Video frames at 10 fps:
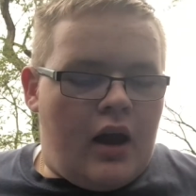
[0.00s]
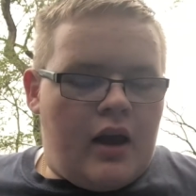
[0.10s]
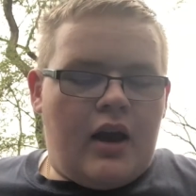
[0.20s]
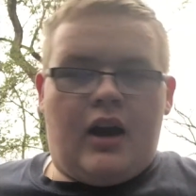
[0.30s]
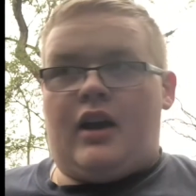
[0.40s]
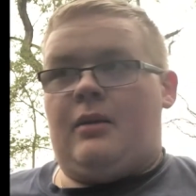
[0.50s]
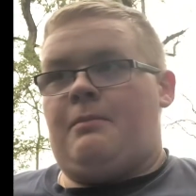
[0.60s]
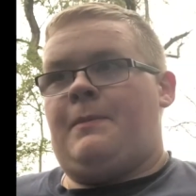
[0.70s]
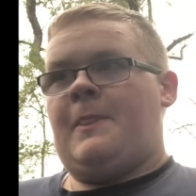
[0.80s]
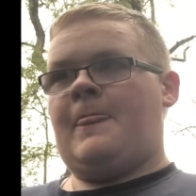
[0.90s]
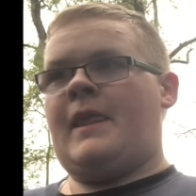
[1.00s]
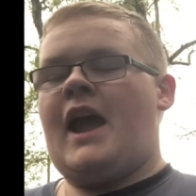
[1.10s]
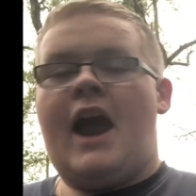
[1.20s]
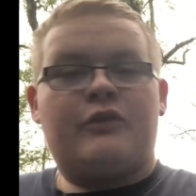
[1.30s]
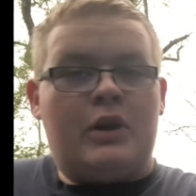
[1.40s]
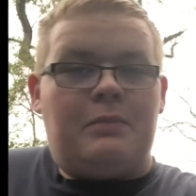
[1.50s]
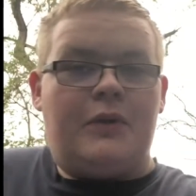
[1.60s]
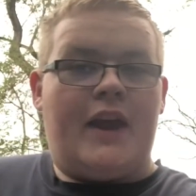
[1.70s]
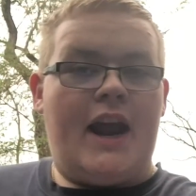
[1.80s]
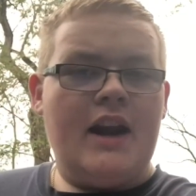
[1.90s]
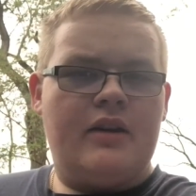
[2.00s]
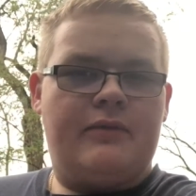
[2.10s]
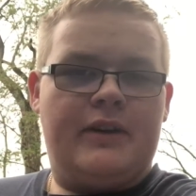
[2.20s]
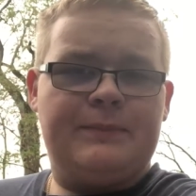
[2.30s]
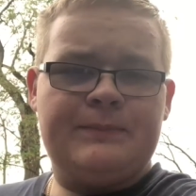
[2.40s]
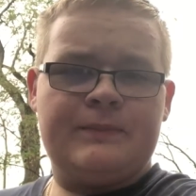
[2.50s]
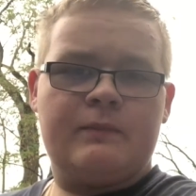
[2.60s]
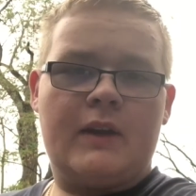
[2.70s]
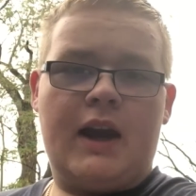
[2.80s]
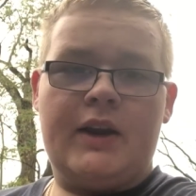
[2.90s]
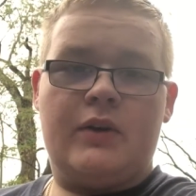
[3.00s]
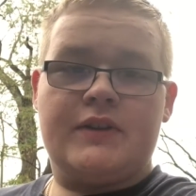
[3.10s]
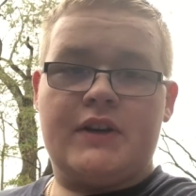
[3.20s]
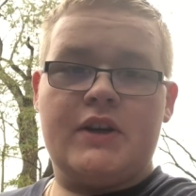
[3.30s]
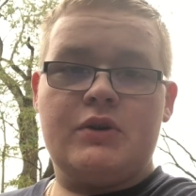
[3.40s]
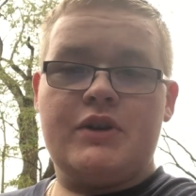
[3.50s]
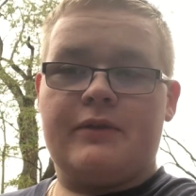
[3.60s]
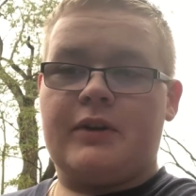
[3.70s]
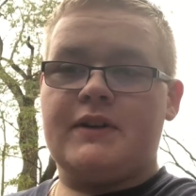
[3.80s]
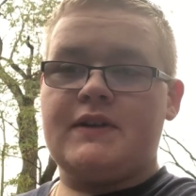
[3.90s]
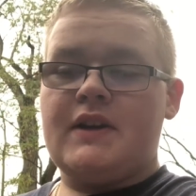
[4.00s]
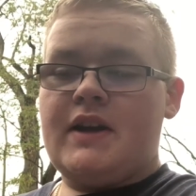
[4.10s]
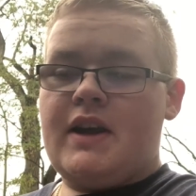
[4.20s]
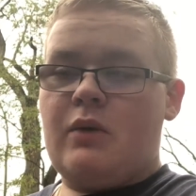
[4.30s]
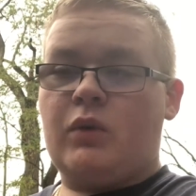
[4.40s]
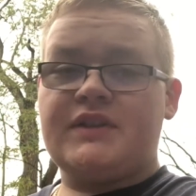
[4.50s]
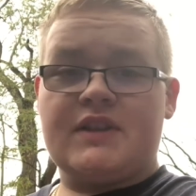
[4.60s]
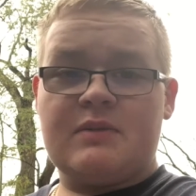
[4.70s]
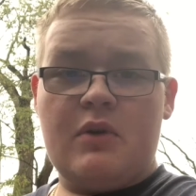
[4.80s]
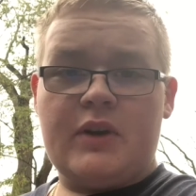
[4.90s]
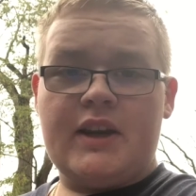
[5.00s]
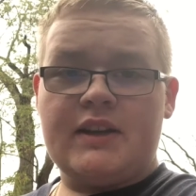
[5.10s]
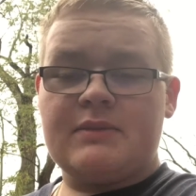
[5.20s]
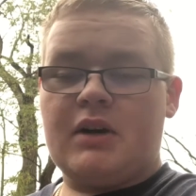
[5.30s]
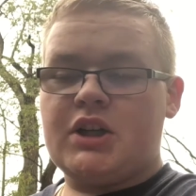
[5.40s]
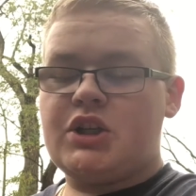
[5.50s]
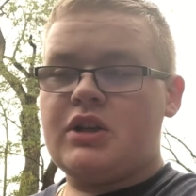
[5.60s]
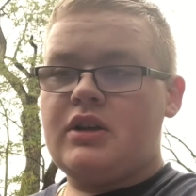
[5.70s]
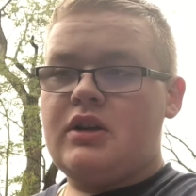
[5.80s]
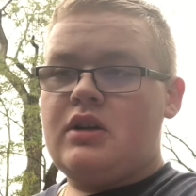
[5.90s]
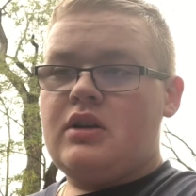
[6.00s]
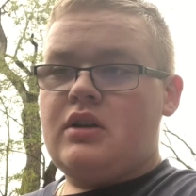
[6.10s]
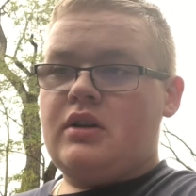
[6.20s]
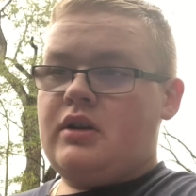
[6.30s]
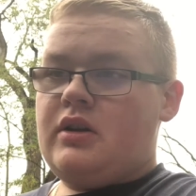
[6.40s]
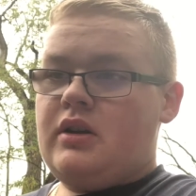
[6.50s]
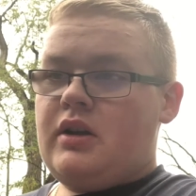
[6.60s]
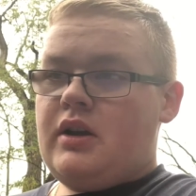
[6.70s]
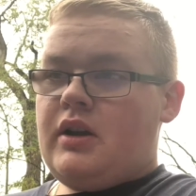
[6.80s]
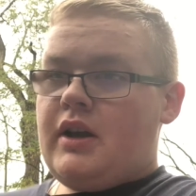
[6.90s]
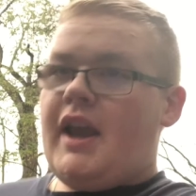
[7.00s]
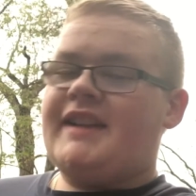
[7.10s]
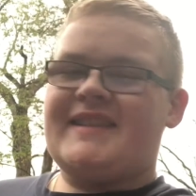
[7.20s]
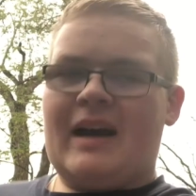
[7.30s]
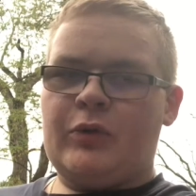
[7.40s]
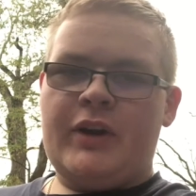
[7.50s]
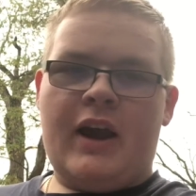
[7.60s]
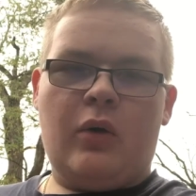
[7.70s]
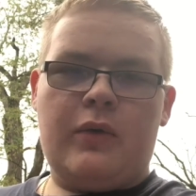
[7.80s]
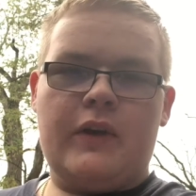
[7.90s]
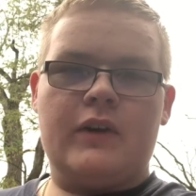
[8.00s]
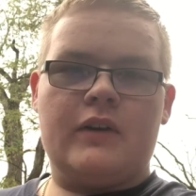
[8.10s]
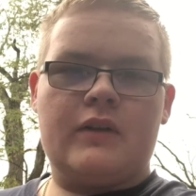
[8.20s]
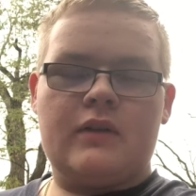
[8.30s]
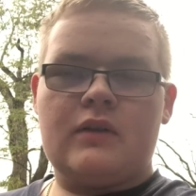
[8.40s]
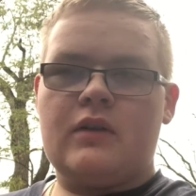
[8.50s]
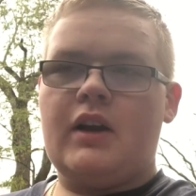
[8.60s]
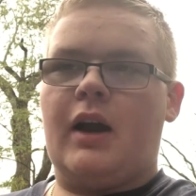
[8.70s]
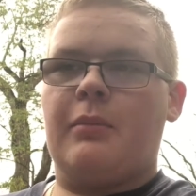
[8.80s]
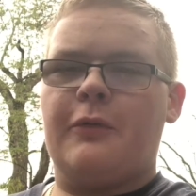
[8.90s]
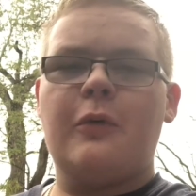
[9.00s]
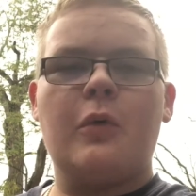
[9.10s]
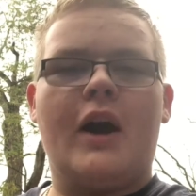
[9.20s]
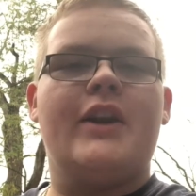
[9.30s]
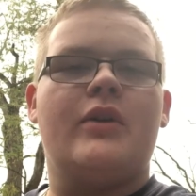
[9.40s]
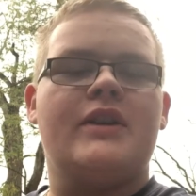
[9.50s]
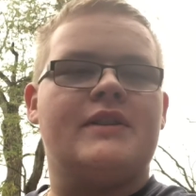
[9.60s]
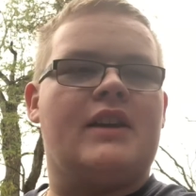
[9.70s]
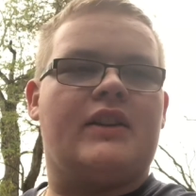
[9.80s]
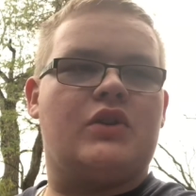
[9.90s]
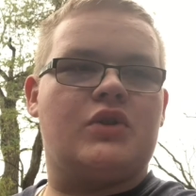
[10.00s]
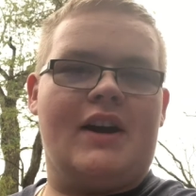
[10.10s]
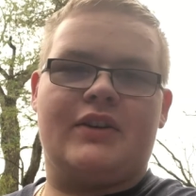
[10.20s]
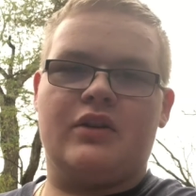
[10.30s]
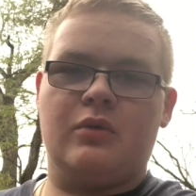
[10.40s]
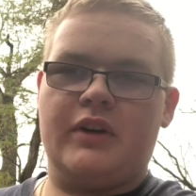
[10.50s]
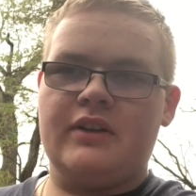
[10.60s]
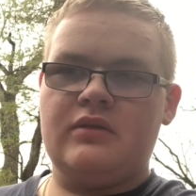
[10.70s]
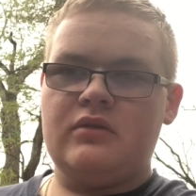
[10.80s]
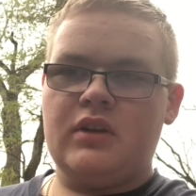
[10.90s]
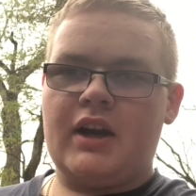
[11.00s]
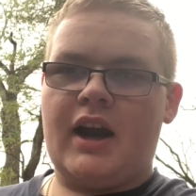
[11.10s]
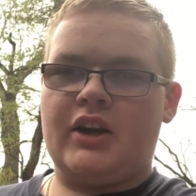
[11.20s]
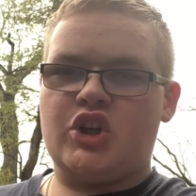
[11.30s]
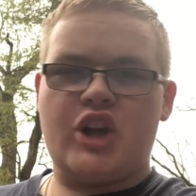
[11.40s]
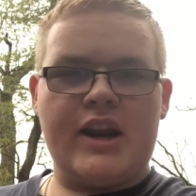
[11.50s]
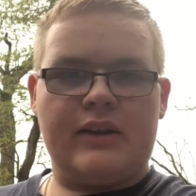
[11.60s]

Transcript: After I put that additive in, I noticed a huge difference. It wasn't smoking as much. It sounded healthier. Before, I noticed that the tractor would kind of shake,